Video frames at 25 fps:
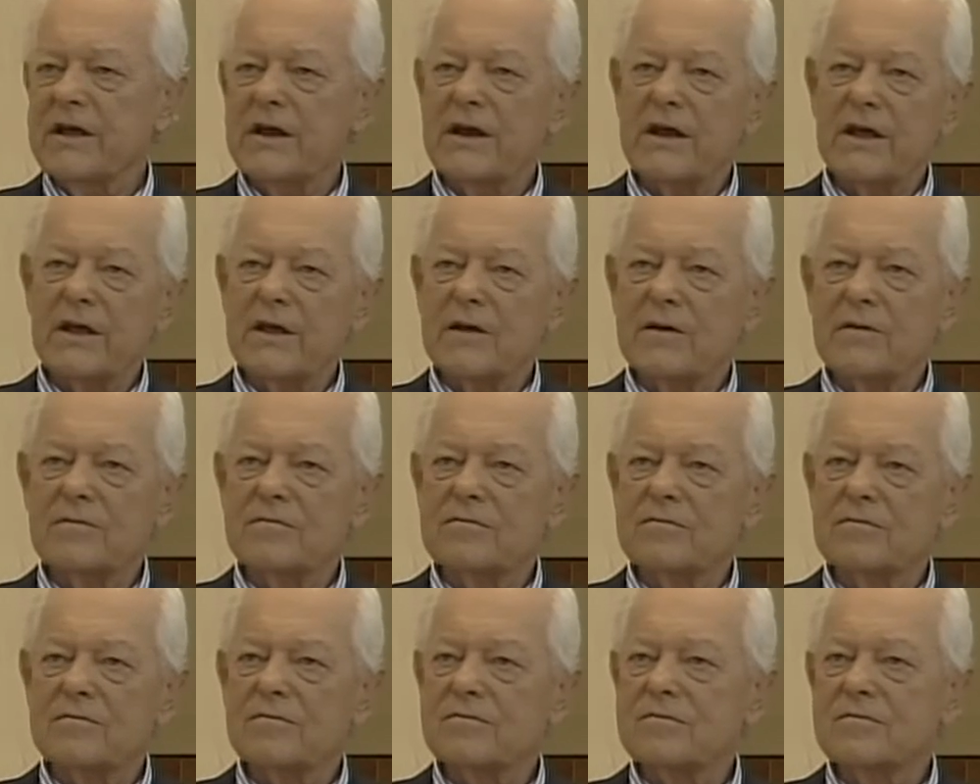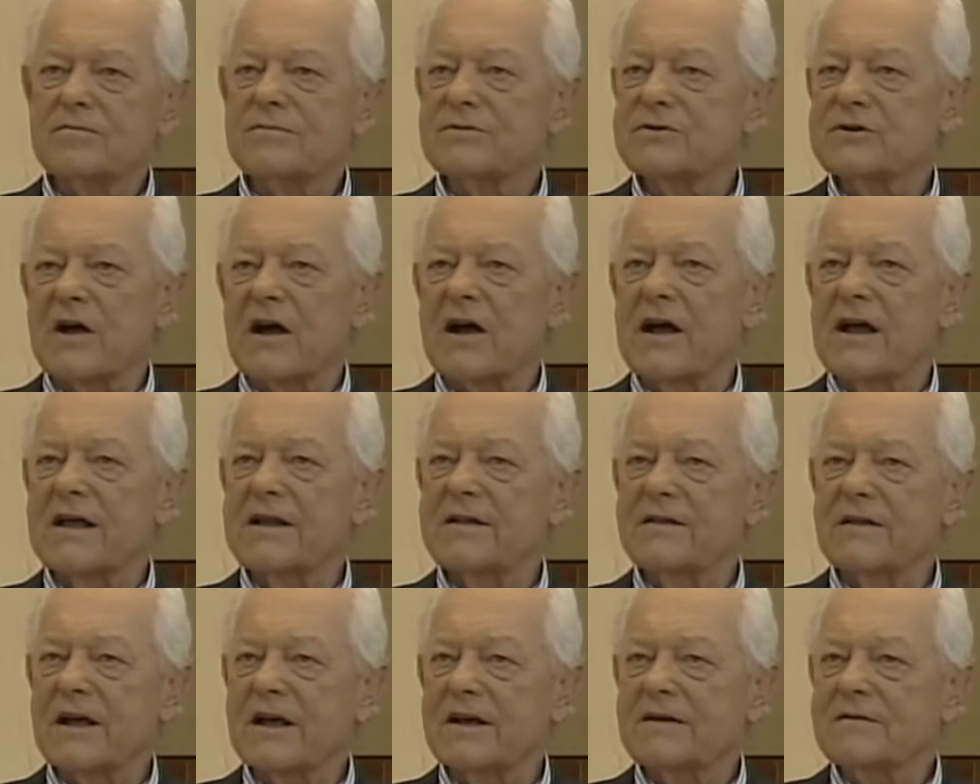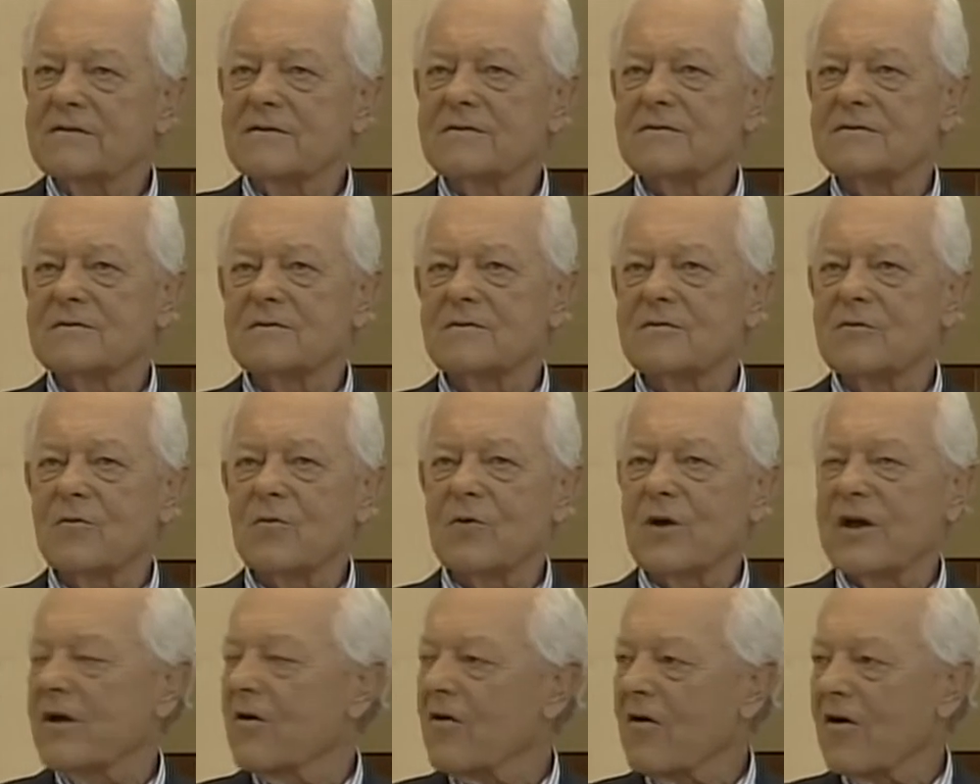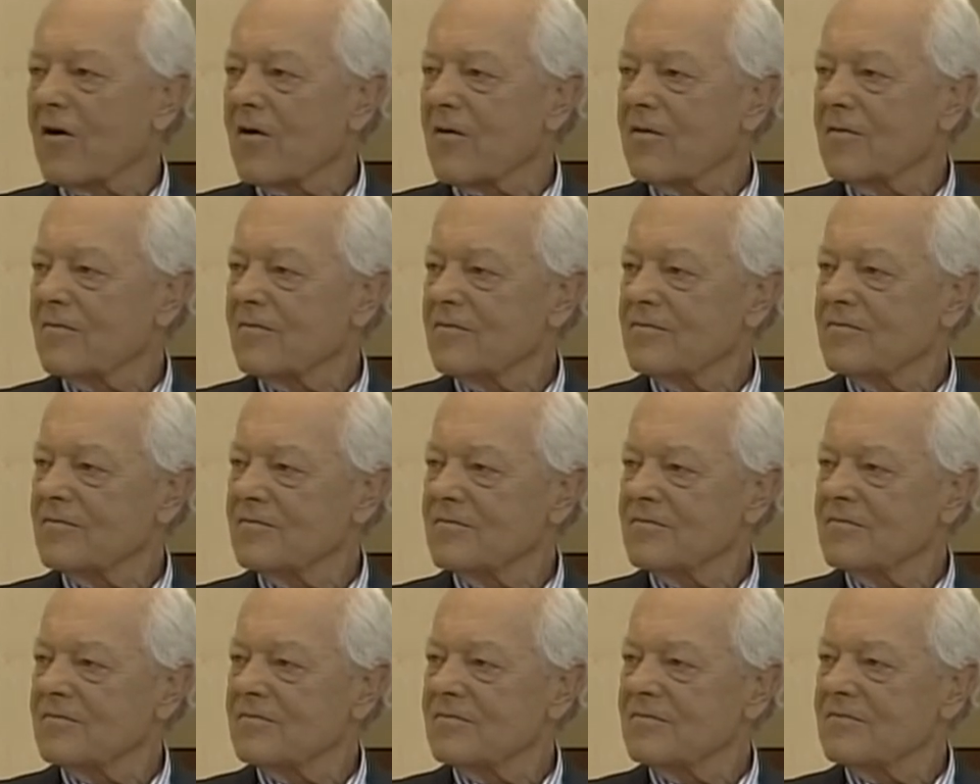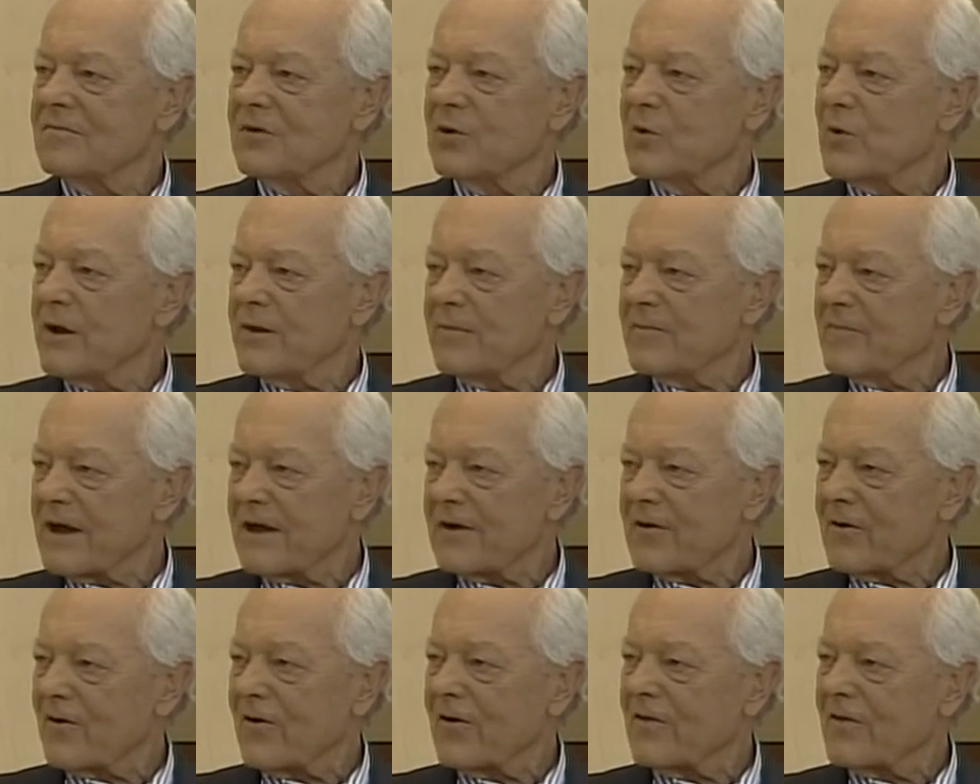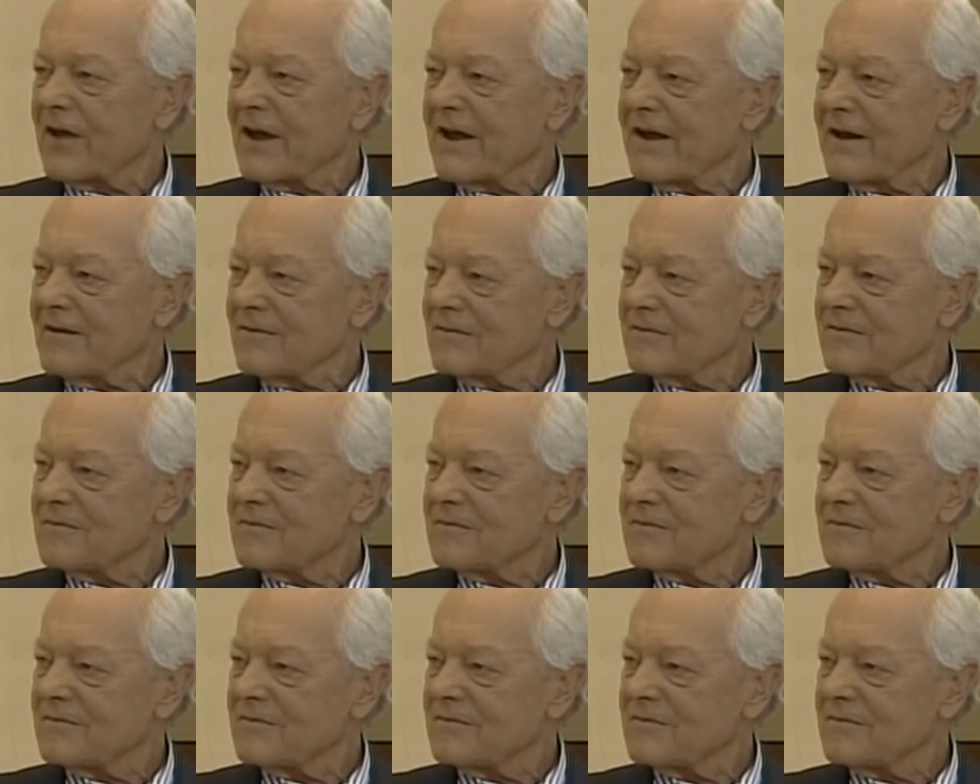any sign that we are doing better on that?